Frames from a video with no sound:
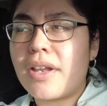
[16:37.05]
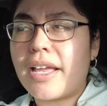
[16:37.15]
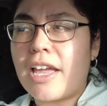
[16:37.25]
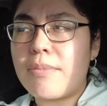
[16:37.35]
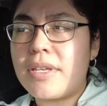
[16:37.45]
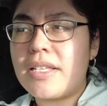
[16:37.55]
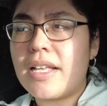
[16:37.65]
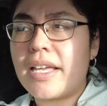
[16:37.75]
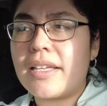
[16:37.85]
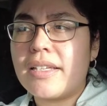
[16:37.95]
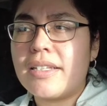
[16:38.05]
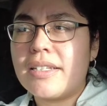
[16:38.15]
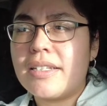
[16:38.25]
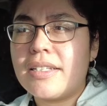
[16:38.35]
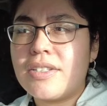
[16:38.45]
Like, I be like
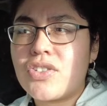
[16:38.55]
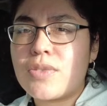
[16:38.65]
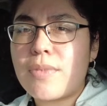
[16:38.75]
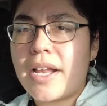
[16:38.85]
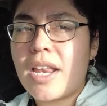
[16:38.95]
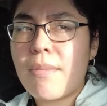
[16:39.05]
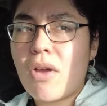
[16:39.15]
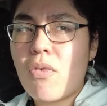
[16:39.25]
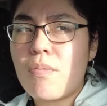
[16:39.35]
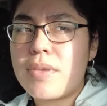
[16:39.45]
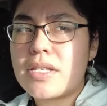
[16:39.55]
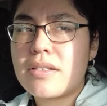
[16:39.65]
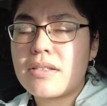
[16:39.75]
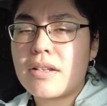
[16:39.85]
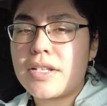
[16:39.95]
just minding my own
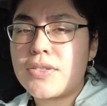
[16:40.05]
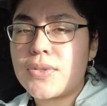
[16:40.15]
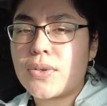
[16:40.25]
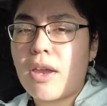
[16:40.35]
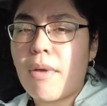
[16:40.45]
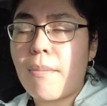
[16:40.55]
business on Instagram,